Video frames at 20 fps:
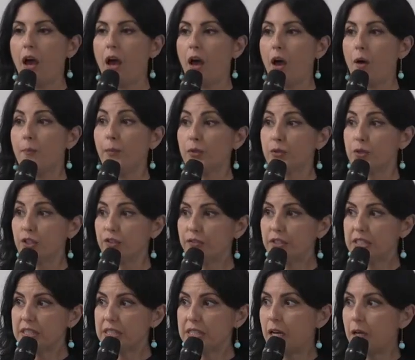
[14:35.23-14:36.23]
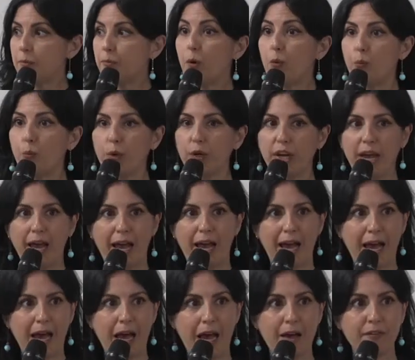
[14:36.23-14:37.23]
Most of the time we
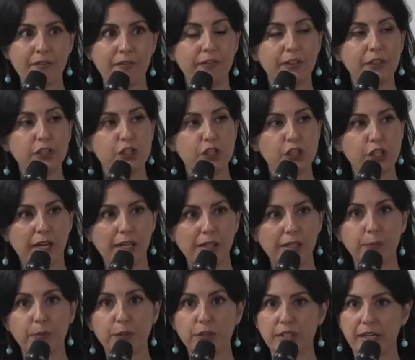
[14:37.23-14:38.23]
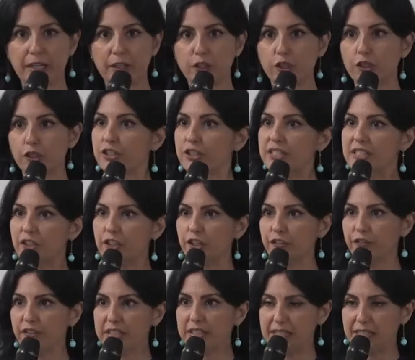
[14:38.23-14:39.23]
have child protection
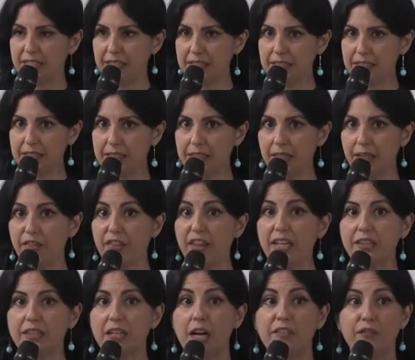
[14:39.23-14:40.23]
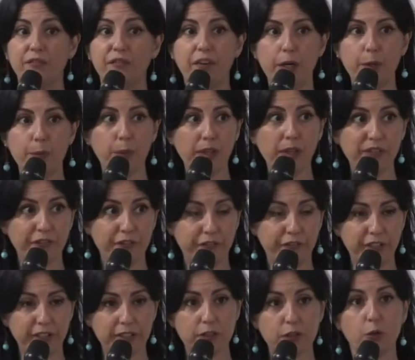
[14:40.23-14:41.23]
services that are very well
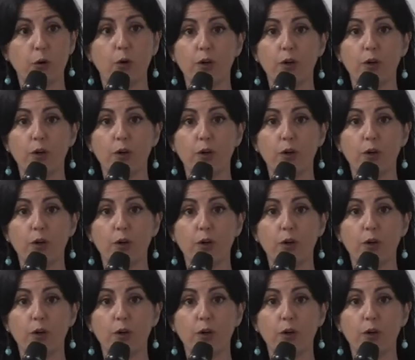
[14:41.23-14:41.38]
fit,